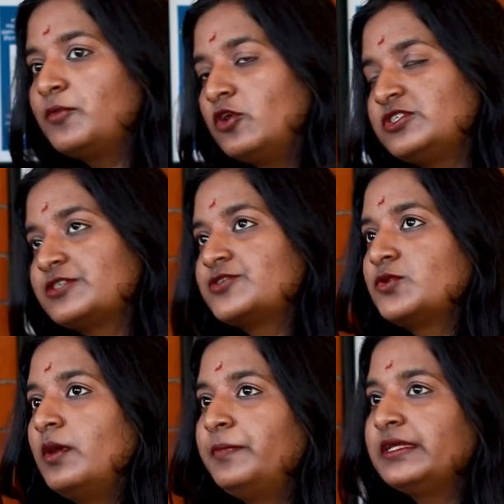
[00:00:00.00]
projects
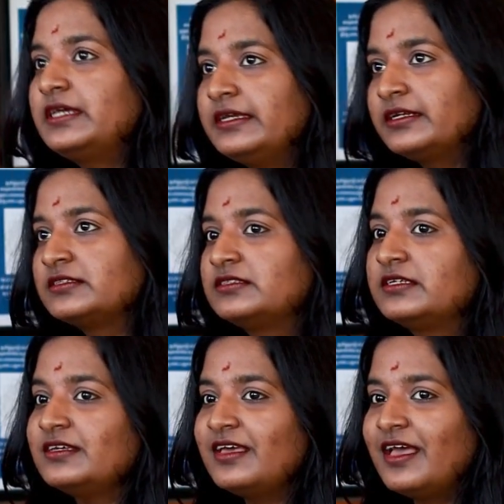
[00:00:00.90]
so appadi dhaan
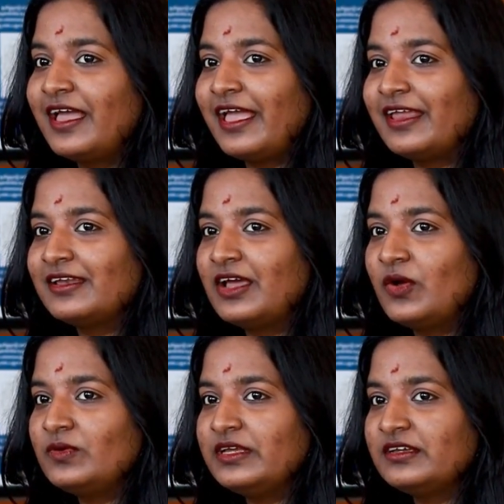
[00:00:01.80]
irundhathu and
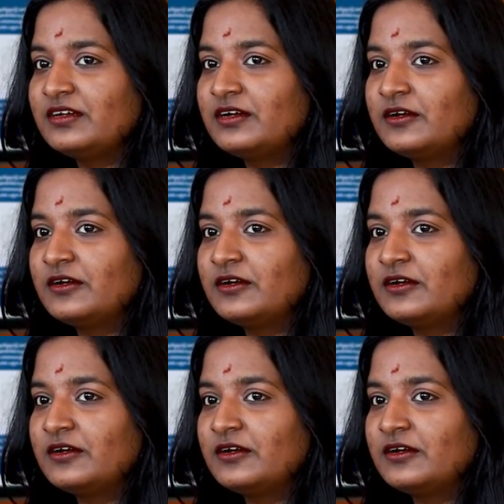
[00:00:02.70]
now like